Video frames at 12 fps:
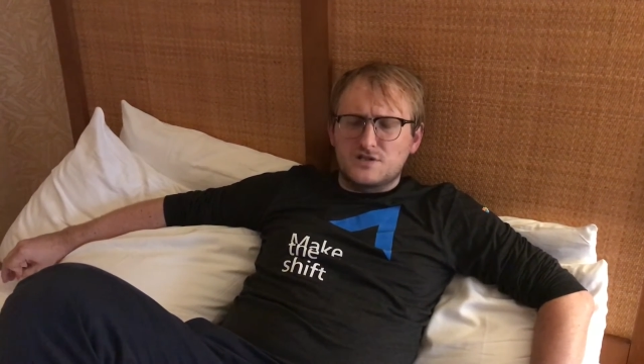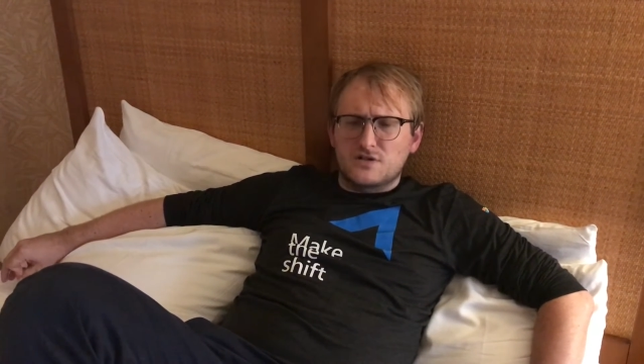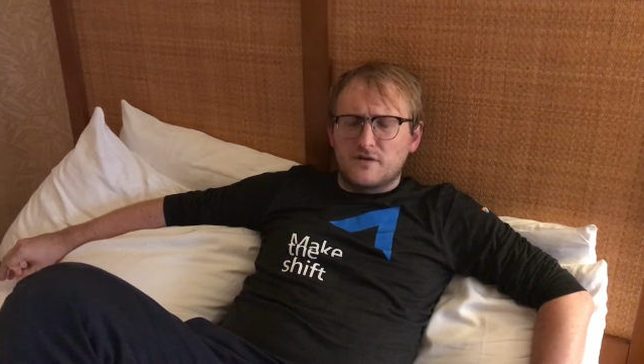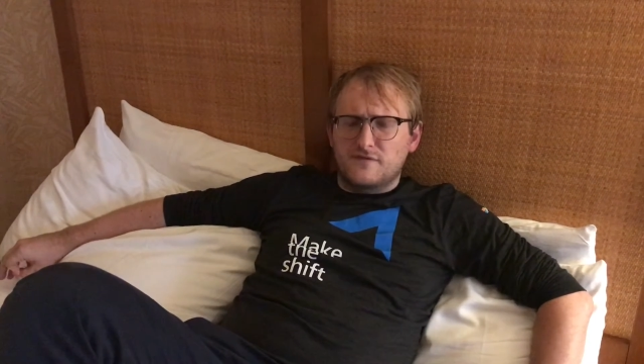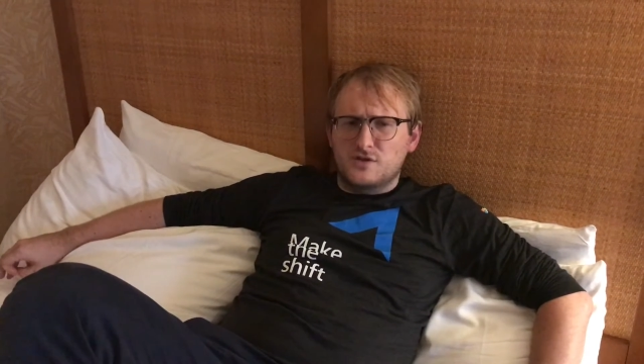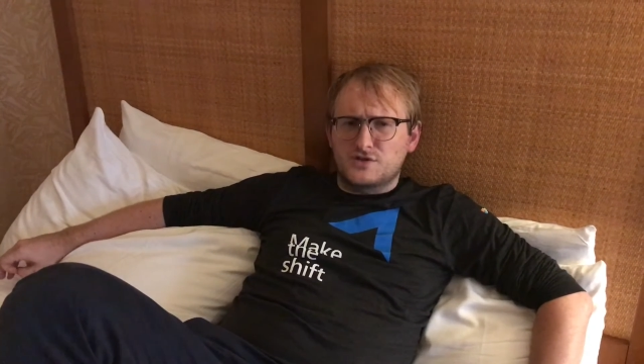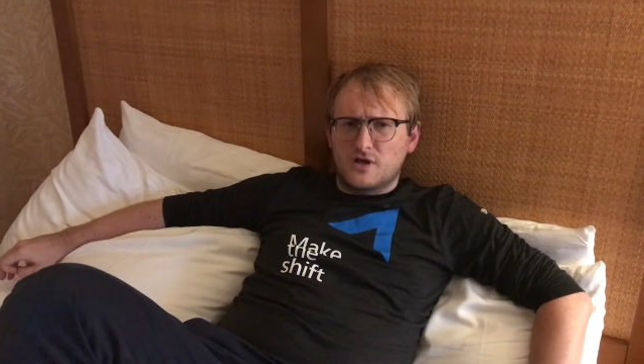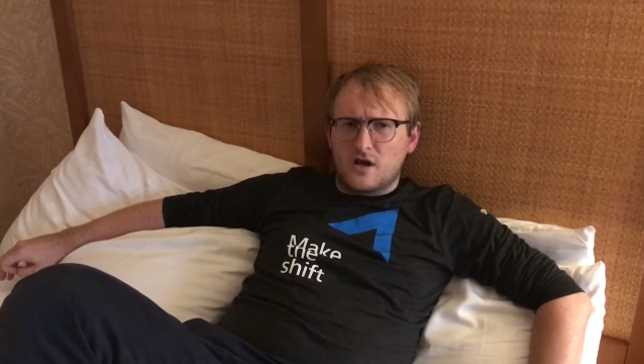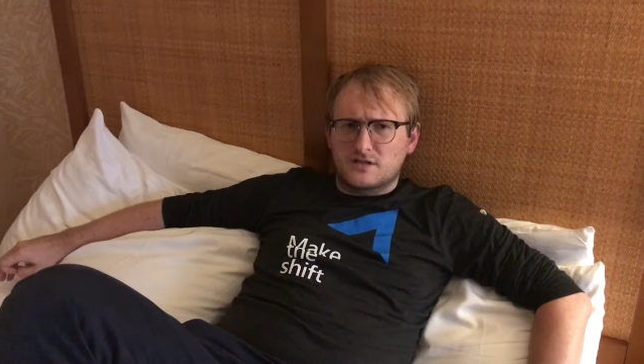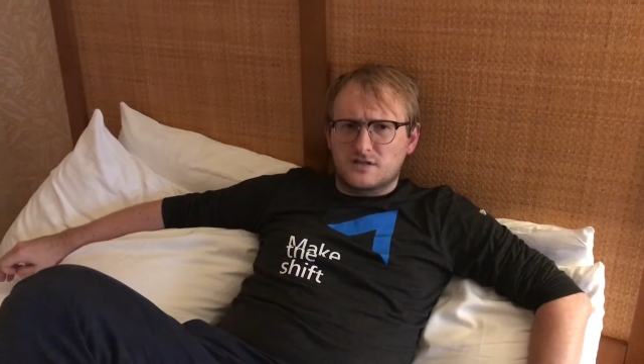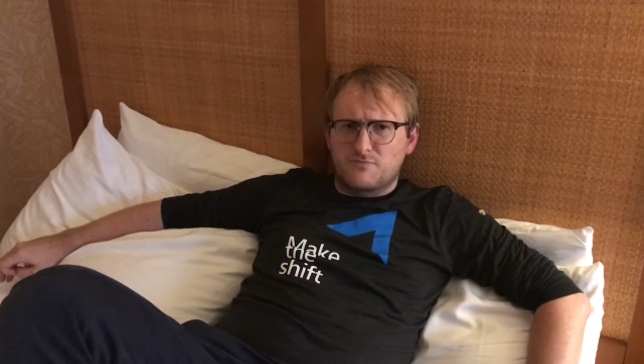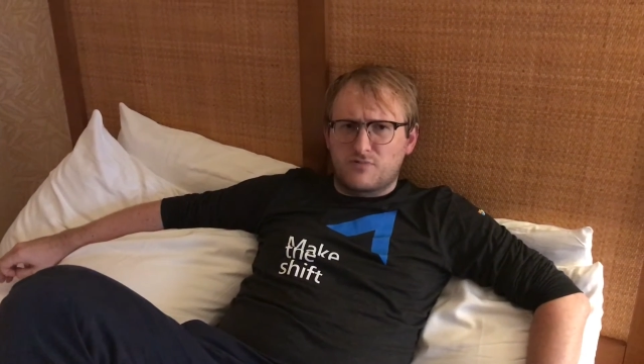So if you
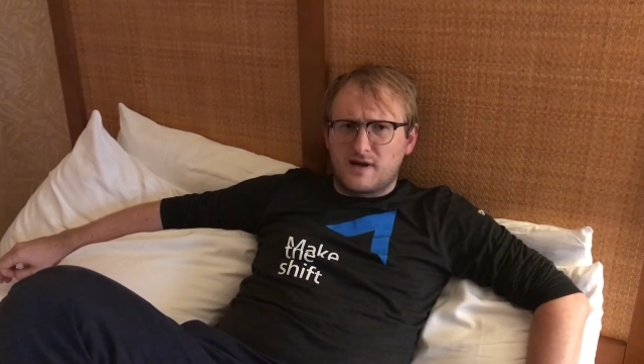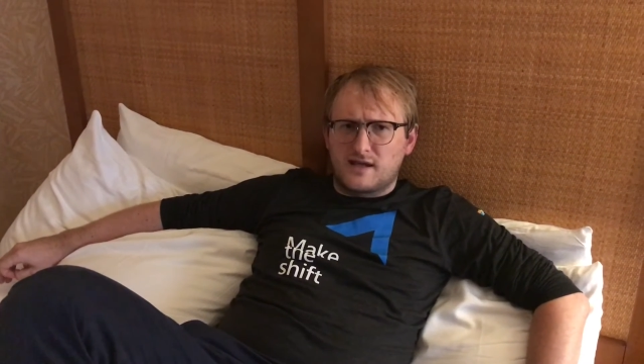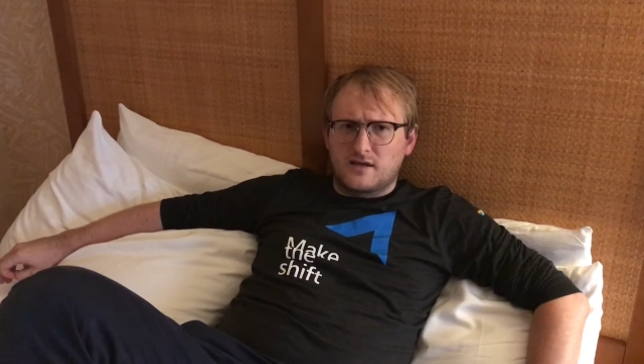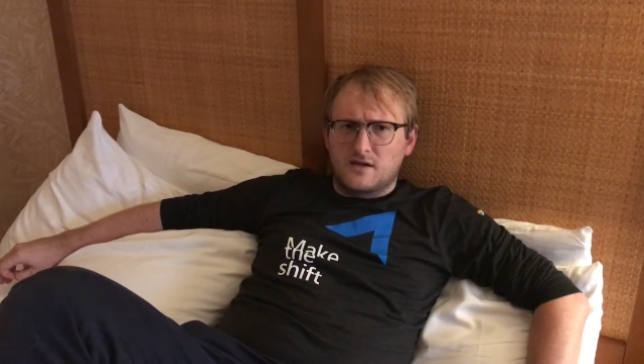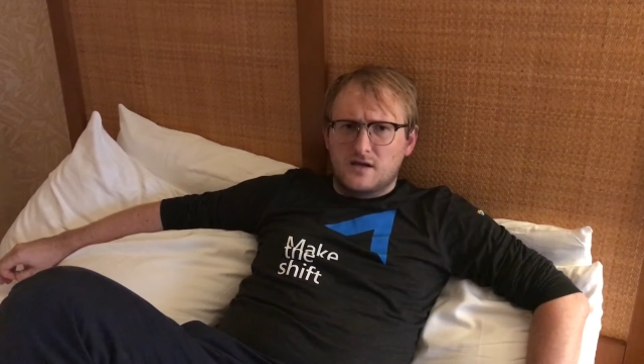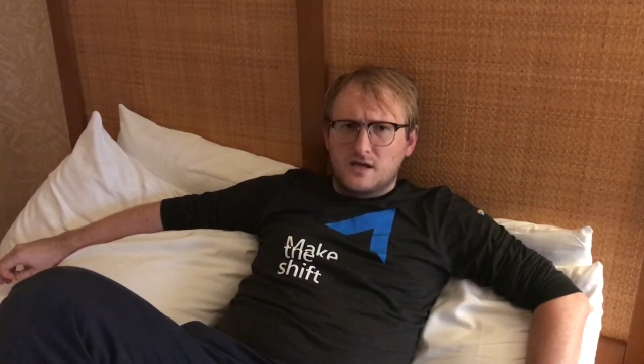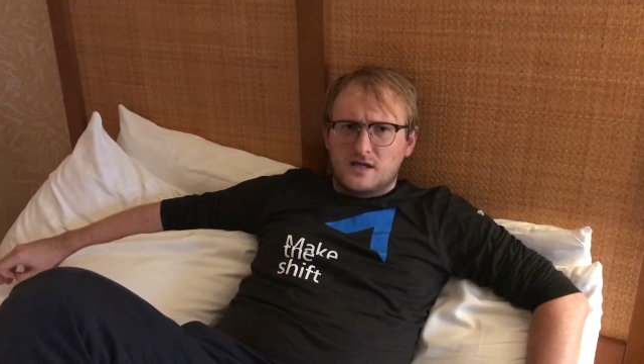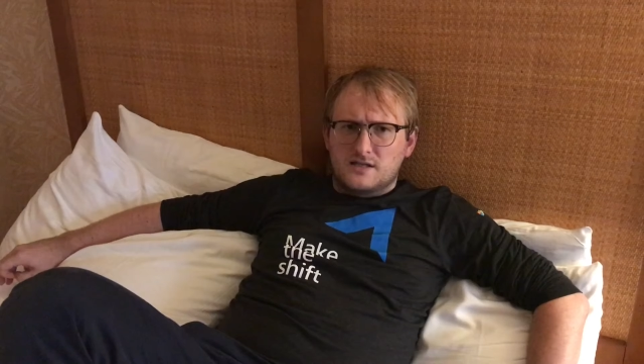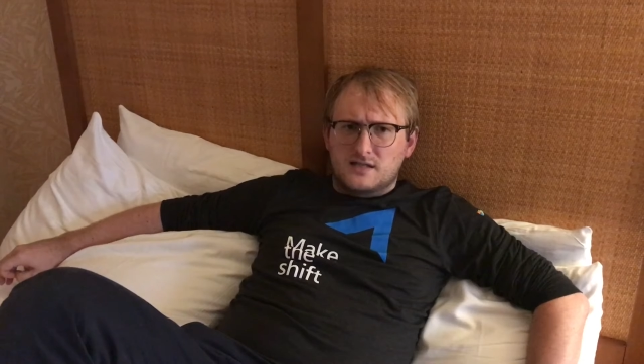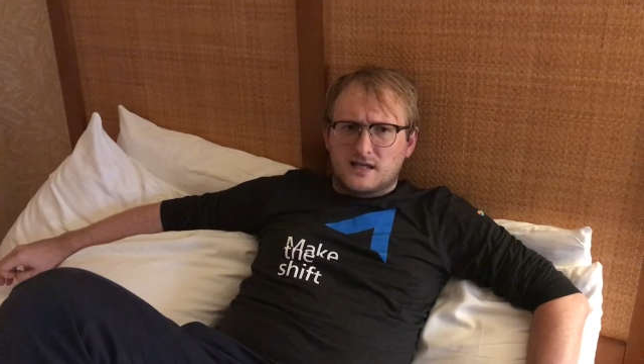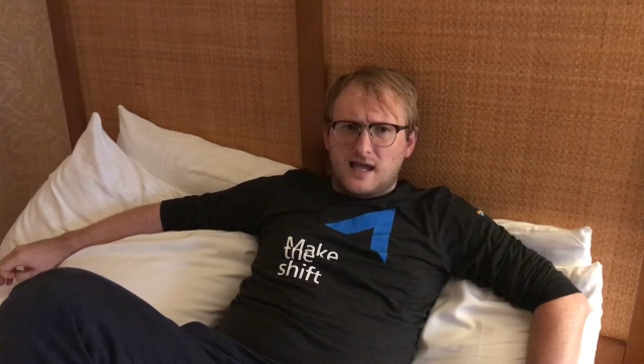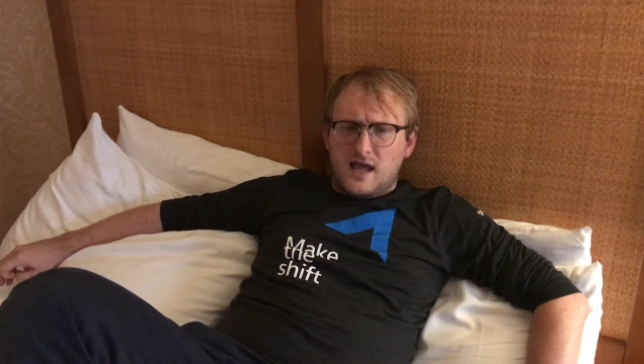start to bring
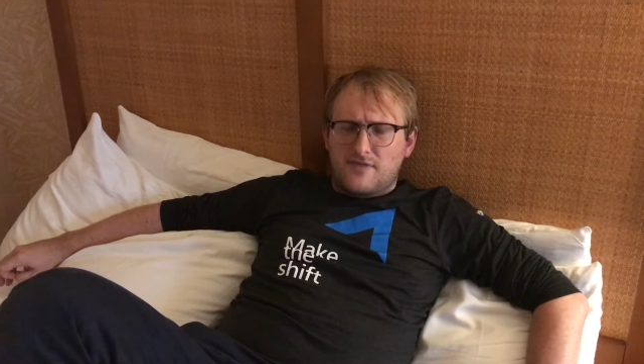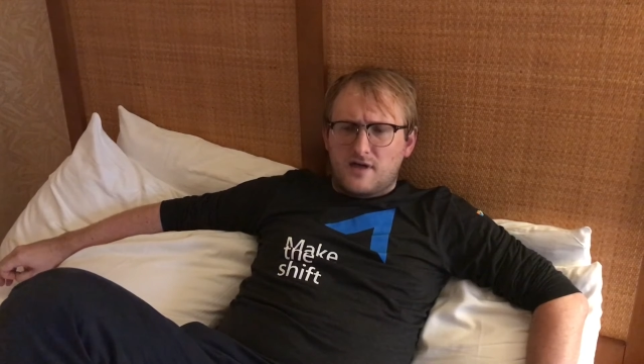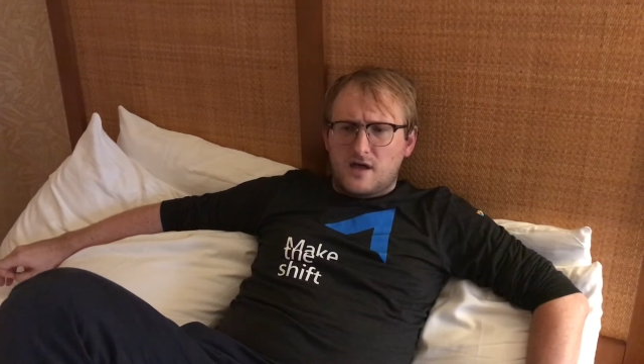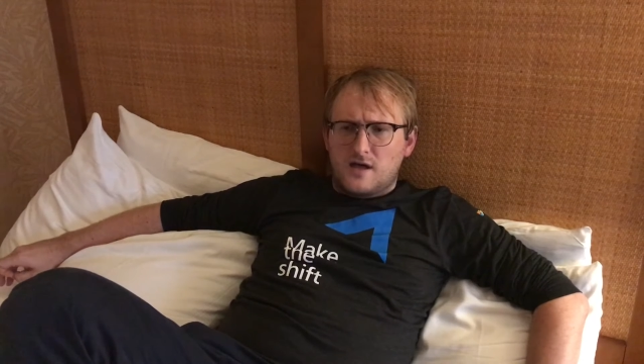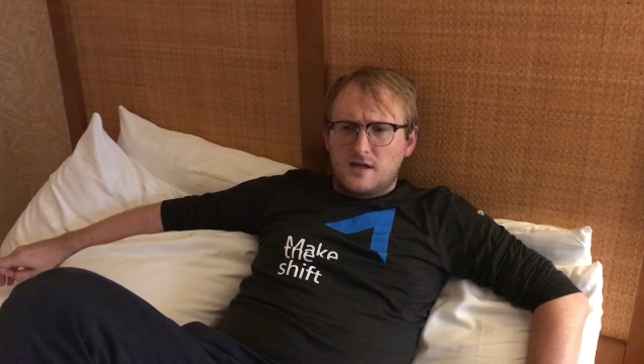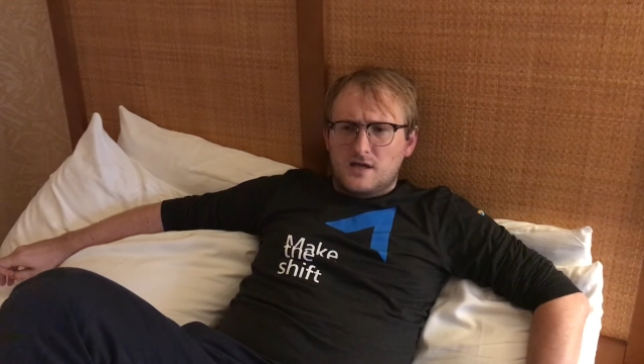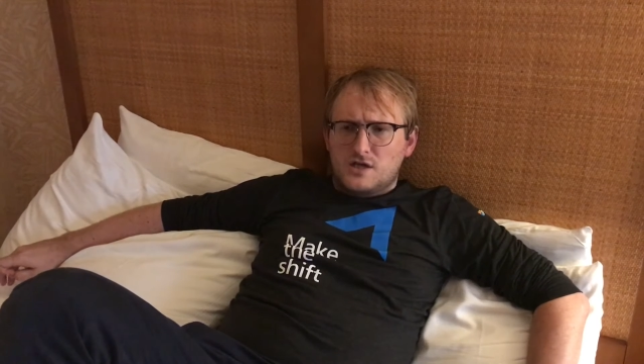together